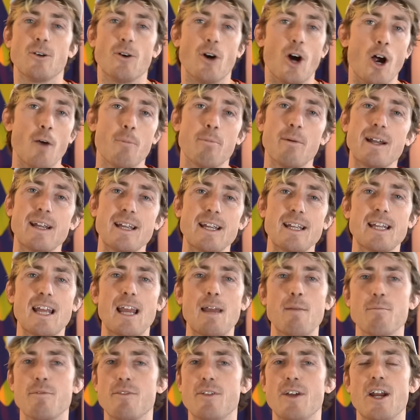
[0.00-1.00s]
heartbreaking
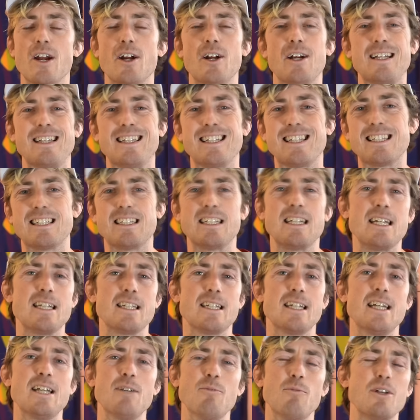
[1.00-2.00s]
game there in the
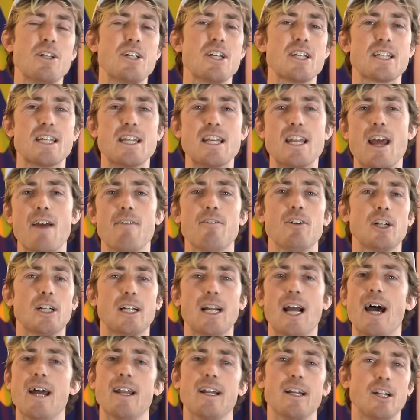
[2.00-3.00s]
season. We just never
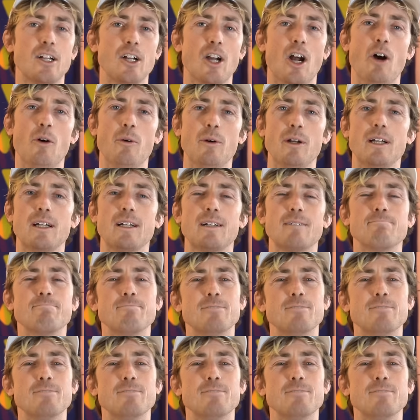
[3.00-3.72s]
got it going.